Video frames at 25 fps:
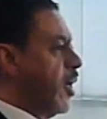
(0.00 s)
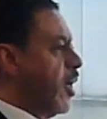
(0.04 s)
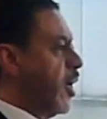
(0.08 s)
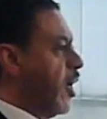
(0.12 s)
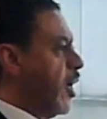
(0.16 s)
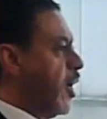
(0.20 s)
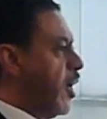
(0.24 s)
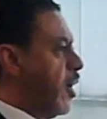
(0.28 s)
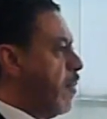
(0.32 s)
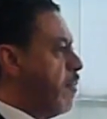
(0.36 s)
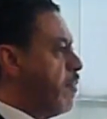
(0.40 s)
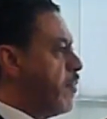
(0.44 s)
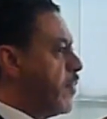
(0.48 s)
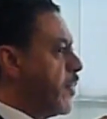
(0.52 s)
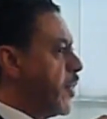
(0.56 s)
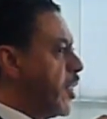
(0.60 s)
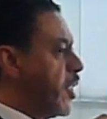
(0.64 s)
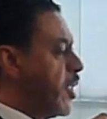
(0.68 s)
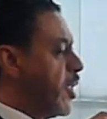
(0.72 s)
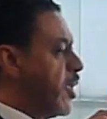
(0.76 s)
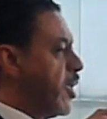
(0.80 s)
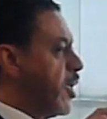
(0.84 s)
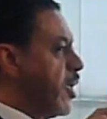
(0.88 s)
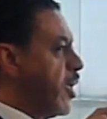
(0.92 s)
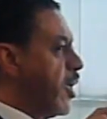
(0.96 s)

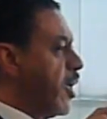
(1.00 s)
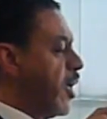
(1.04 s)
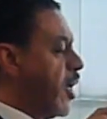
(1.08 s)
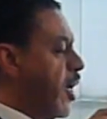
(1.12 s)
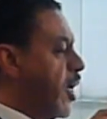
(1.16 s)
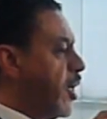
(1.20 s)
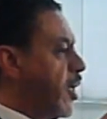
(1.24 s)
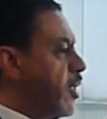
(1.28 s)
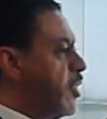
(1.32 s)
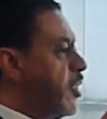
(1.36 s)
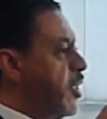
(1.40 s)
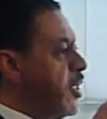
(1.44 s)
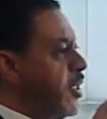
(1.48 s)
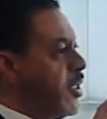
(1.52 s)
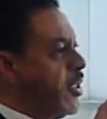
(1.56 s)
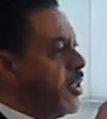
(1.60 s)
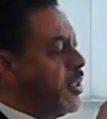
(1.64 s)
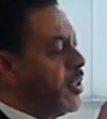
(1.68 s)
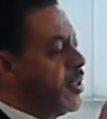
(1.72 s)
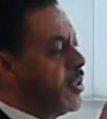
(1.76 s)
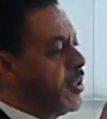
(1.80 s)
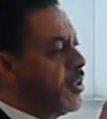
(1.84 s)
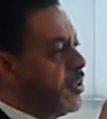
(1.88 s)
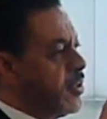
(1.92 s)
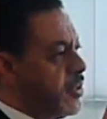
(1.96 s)
And I
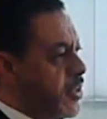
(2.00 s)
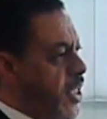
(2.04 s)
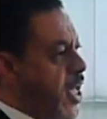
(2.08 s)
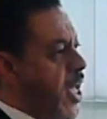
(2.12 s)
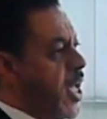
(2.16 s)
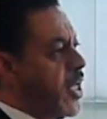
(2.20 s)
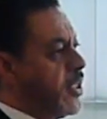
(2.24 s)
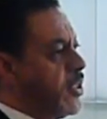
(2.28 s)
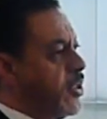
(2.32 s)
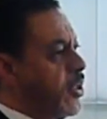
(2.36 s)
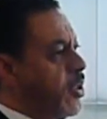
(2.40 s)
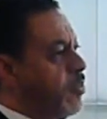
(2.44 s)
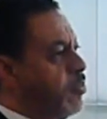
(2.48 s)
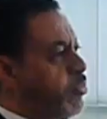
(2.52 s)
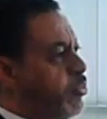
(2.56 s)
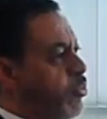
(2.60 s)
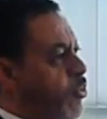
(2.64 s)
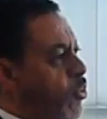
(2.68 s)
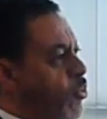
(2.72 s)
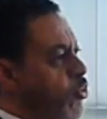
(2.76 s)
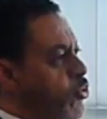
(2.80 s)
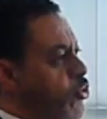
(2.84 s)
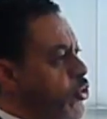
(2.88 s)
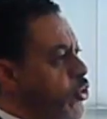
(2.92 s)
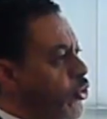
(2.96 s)
think that
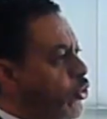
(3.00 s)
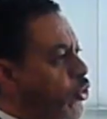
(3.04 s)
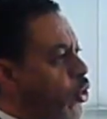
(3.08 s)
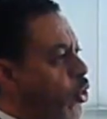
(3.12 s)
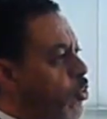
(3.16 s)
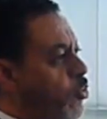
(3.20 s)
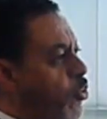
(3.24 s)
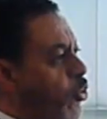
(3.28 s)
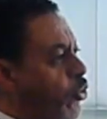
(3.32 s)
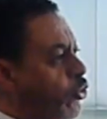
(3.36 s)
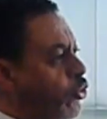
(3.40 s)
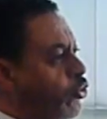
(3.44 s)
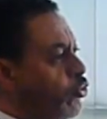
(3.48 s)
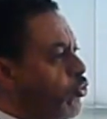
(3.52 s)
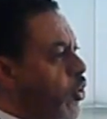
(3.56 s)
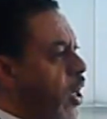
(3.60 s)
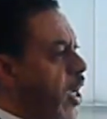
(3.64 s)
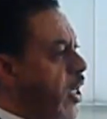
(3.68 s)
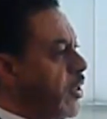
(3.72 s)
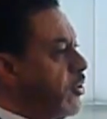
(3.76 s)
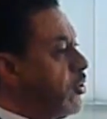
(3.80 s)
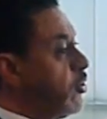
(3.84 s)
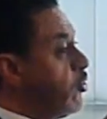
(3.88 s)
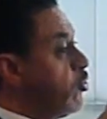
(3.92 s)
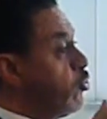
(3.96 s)
approach is almost
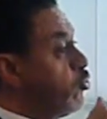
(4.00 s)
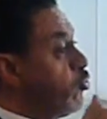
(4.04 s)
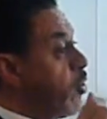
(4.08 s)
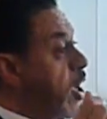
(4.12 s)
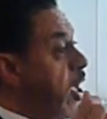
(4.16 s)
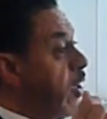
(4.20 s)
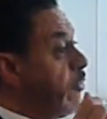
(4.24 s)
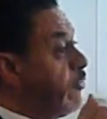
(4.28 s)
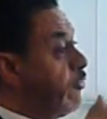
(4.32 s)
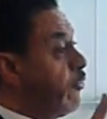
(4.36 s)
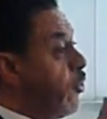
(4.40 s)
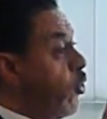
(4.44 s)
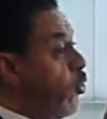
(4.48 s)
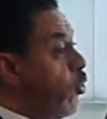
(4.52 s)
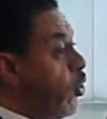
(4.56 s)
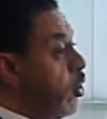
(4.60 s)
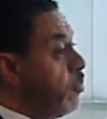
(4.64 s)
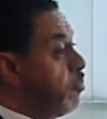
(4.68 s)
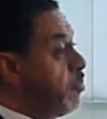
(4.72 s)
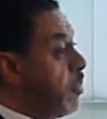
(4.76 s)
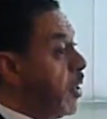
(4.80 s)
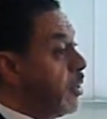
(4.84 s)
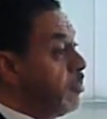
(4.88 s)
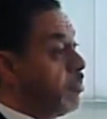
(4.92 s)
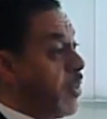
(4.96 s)
trying to drive
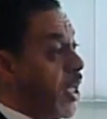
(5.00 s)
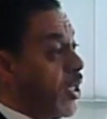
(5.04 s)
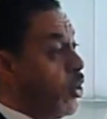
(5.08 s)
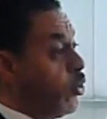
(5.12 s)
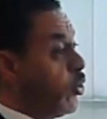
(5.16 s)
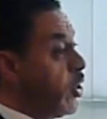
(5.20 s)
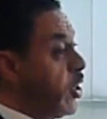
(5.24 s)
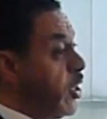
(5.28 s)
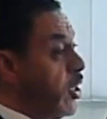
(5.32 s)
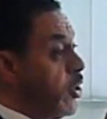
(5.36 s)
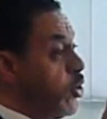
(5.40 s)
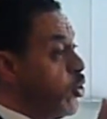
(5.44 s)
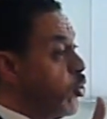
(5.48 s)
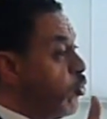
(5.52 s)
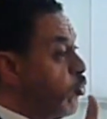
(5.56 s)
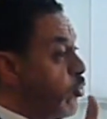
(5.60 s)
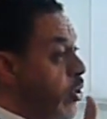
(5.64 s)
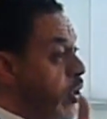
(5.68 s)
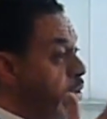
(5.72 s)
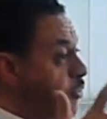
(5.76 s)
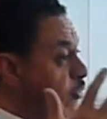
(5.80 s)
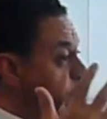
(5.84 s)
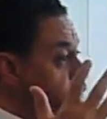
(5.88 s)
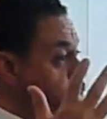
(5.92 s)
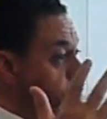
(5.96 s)
forward, but by looking in your
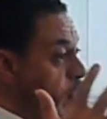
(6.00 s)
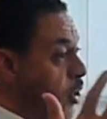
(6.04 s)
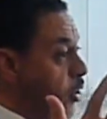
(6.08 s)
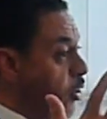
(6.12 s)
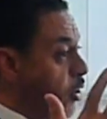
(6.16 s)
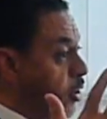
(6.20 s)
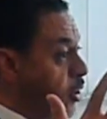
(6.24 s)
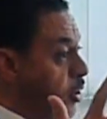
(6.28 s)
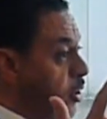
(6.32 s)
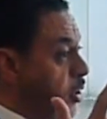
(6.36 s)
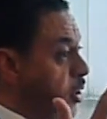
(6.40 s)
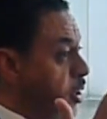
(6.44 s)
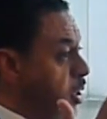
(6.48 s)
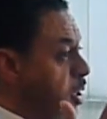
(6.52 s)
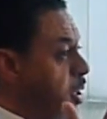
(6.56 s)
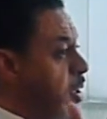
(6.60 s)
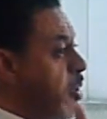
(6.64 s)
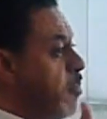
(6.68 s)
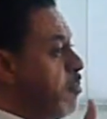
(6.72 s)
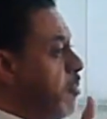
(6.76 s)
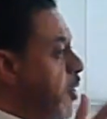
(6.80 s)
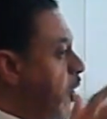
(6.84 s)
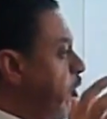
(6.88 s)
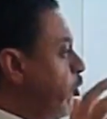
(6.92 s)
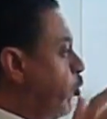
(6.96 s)
rear view mirror.
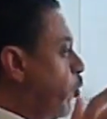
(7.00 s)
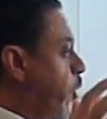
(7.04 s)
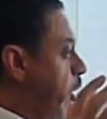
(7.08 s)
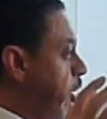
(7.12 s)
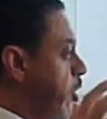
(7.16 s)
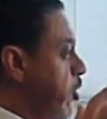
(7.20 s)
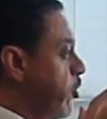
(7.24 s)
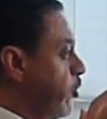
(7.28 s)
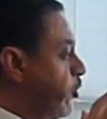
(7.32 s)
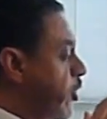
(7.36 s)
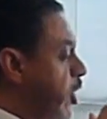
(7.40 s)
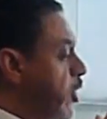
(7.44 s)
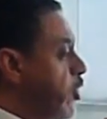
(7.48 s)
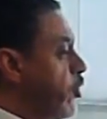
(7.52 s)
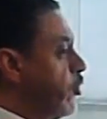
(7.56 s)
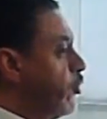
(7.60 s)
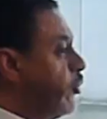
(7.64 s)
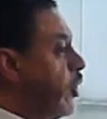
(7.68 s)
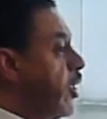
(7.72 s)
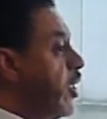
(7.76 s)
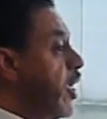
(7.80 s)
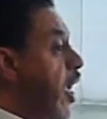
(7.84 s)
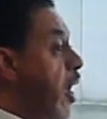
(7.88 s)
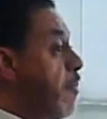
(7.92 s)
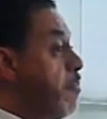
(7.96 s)
Because what are you saying? You're
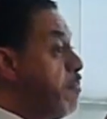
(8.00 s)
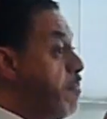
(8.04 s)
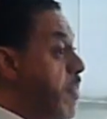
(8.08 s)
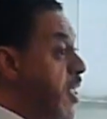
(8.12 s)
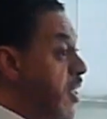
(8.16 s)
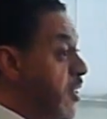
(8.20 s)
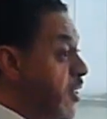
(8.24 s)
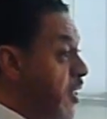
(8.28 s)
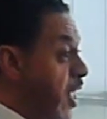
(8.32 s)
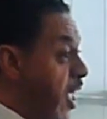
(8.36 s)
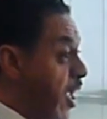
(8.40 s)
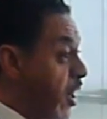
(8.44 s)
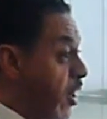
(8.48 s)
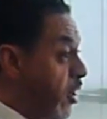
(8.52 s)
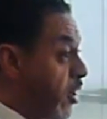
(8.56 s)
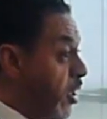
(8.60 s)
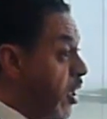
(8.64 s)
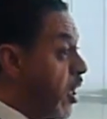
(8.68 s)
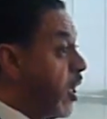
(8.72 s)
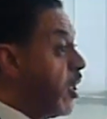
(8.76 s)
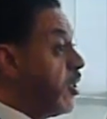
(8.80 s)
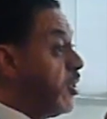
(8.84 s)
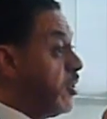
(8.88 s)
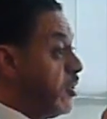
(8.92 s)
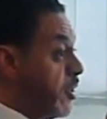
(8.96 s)
saying, I've been
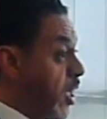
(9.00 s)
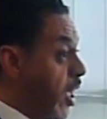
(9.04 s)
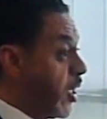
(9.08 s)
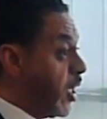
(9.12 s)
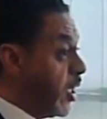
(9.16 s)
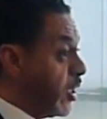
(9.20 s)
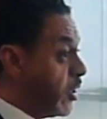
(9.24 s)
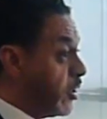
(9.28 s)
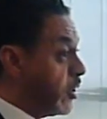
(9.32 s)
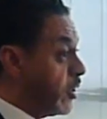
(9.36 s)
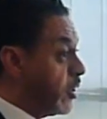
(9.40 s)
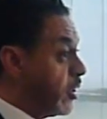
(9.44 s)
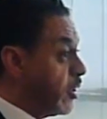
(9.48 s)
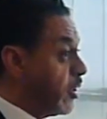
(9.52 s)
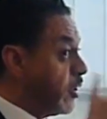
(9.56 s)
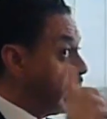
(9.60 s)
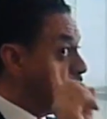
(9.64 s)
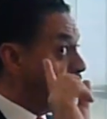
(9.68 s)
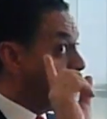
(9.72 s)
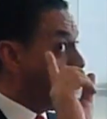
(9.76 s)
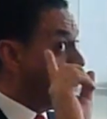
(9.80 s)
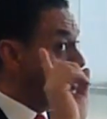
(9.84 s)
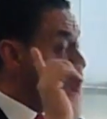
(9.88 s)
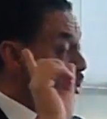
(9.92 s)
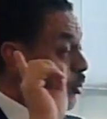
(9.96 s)
there, done it.
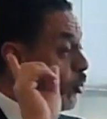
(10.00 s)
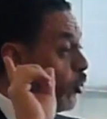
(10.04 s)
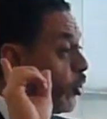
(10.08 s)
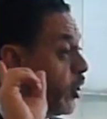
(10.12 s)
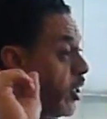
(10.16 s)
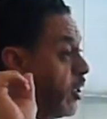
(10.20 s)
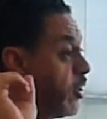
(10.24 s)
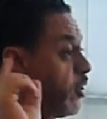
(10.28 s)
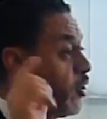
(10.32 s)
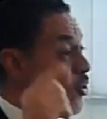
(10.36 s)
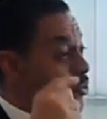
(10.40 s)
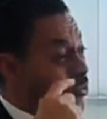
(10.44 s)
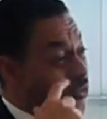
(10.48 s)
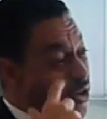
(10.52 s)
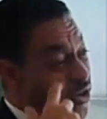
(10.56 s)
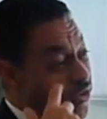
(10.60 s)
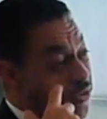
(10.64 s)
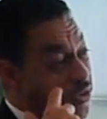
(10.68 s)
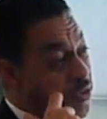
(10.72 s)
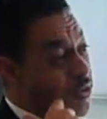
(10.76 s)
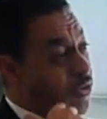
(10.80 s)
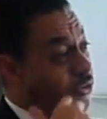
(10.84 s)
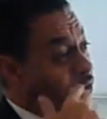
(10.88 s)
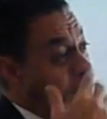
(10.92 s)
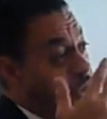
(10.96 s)
So you're looking in your rear
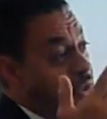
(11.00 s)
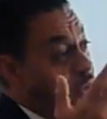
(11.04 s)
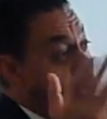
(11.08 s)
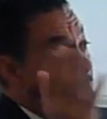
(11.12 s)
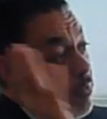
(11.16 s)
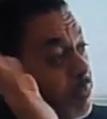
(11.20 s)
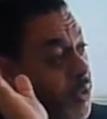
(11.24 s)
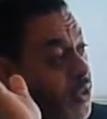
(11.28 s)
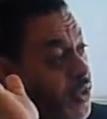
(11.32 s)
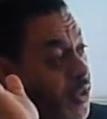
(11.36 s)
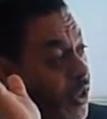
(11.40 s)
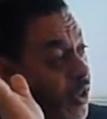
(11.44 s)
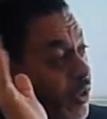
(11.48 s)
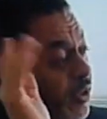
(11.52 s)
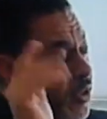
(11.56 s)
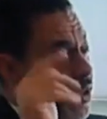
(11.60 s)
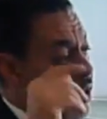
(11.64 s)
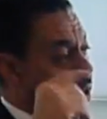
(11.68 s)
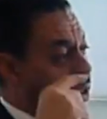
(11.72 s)
view and saying, yeah, I've been there.